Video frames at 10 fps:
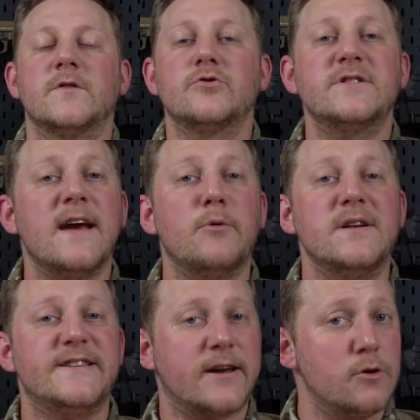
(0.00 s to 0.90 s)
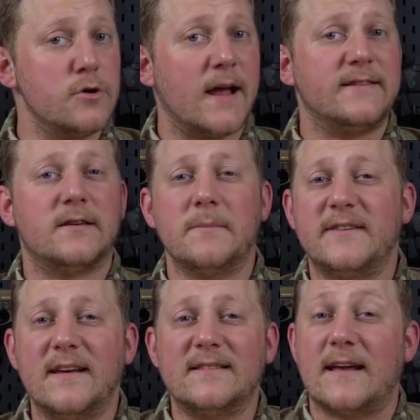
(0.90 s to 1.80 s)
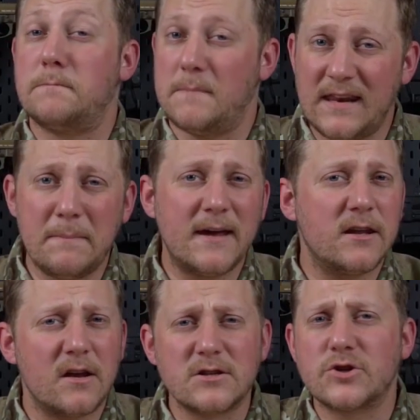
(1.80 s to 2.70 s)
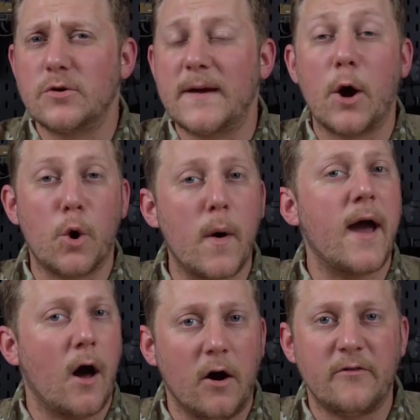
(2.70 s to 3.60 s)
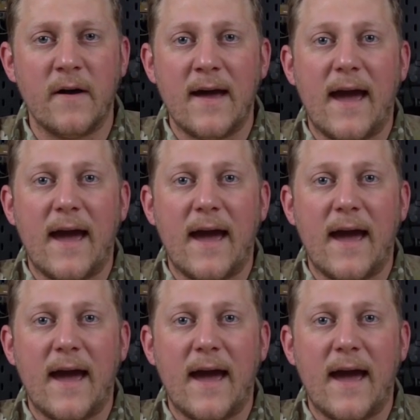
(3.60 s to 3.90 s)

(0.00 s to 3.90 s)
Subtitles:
Today we'll take a look at some things that many beginners should be aware of